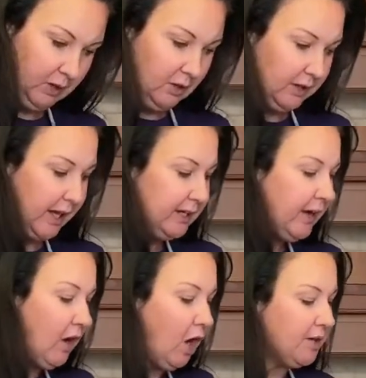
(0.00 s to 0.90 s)
Okay,
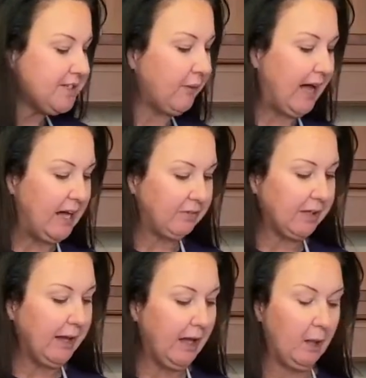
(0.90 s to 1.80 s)
now I also have a
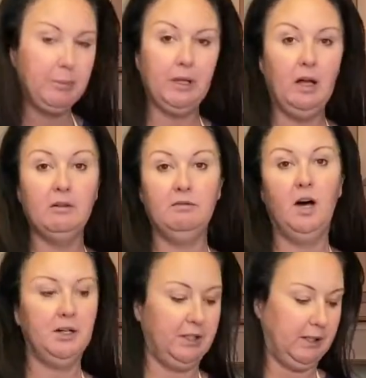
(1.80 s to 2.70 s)
cup of
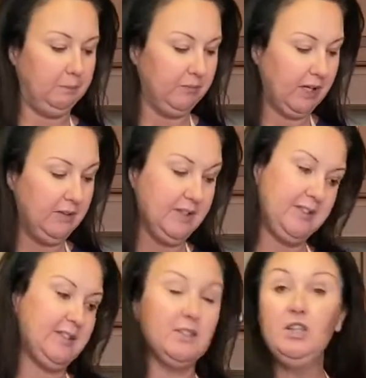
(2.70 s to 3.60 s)
vodka, and this
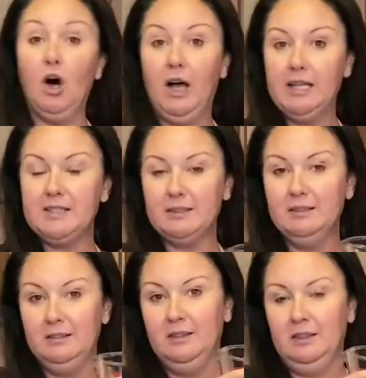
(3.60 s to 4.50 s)
is not
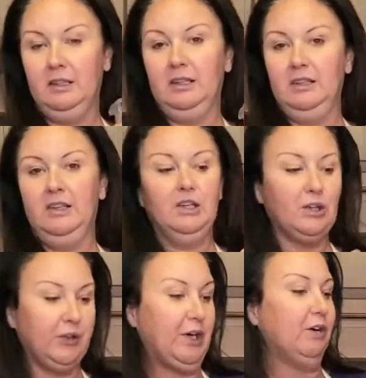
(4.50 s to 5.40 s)

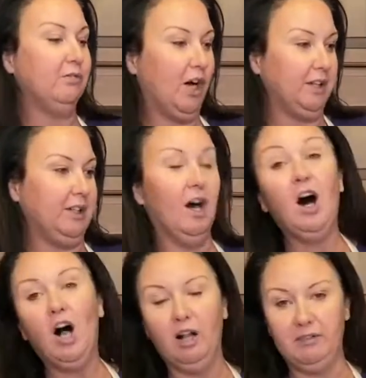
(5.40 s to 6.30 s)
clear vodka,
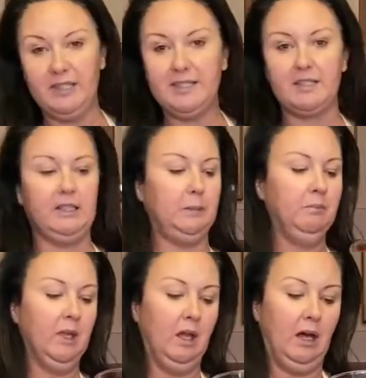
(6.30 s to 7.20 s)
obviously.
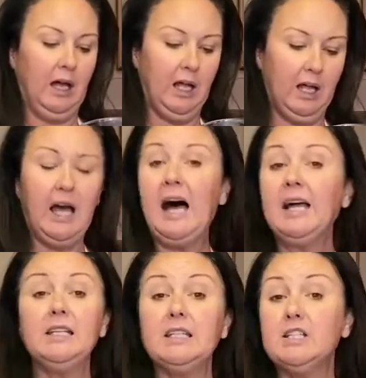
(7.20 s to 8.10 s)

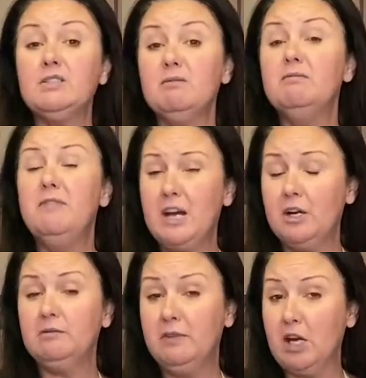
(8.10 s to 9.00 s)
I get
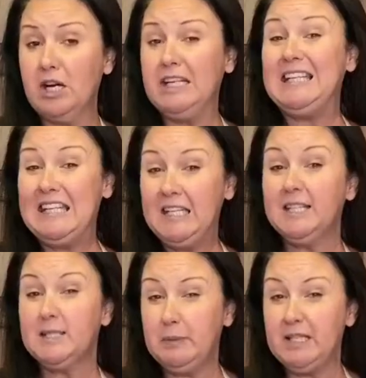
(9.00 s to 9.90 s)
very, very
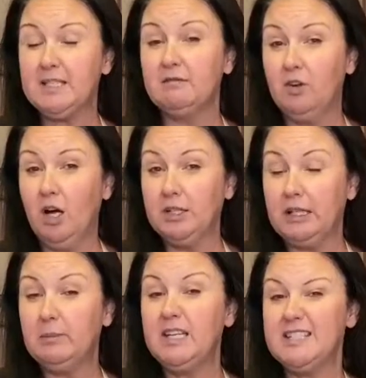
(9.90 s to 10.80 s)
inexpensive vodka
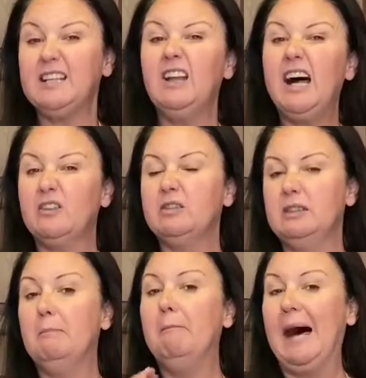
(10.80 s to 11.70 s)
because I like
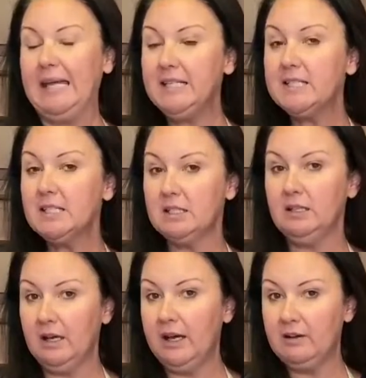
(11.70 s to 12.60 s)
the bite
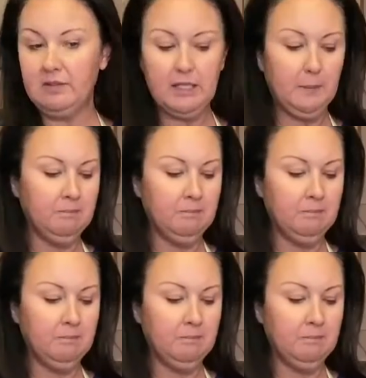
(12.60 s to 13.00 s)
of it.